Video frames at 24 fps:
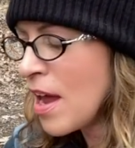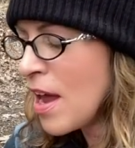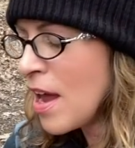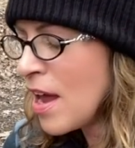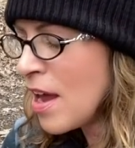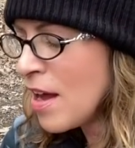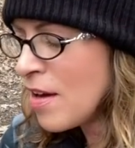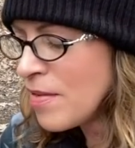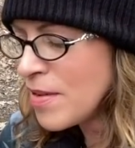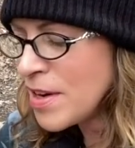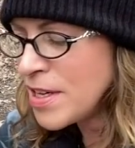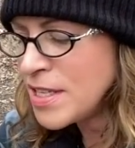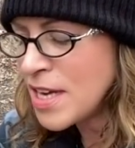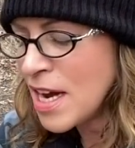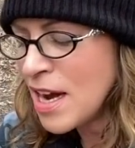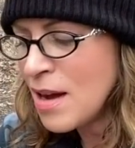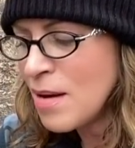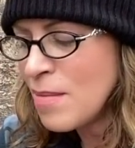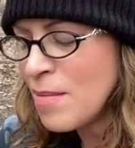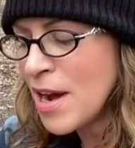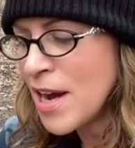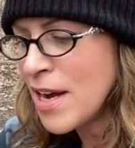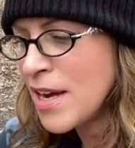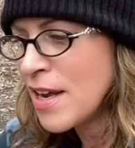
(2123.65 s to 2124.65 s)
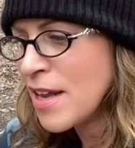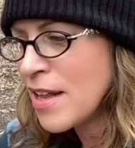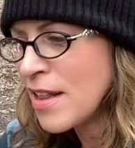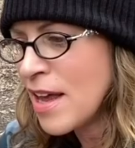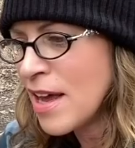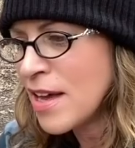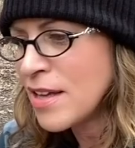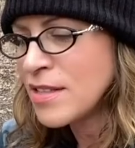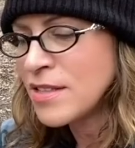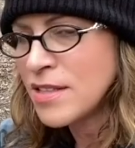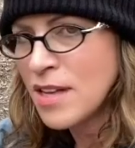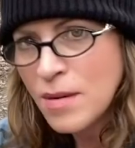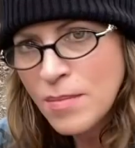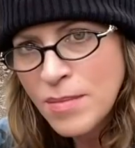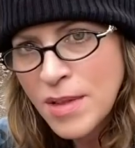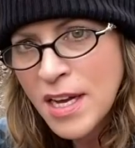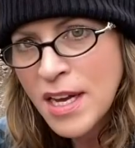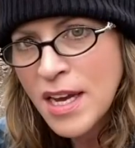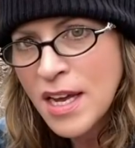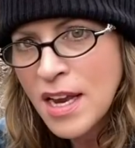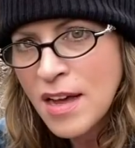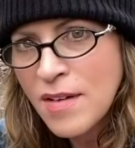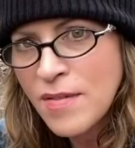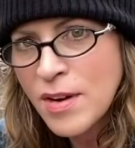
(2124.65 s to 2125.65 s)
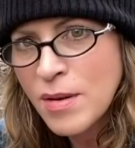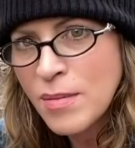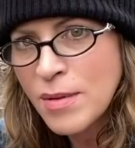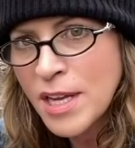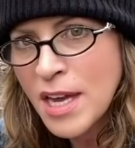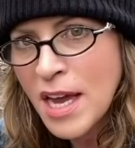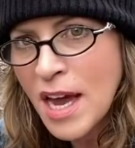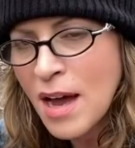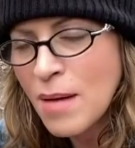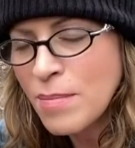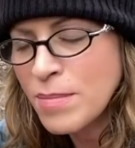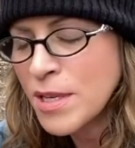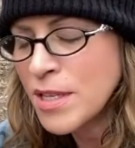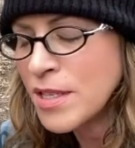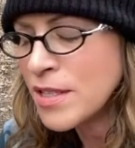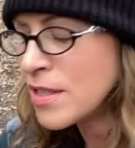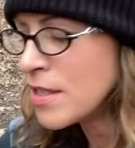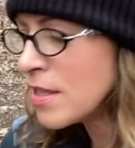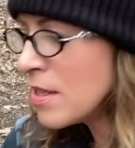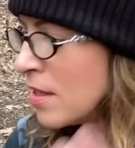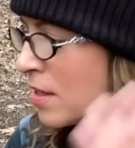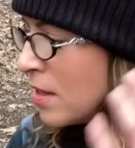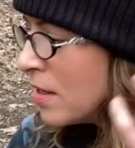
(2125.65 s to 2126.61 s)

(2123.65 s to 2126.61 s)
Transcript: Every time I did that, something inevitably happened.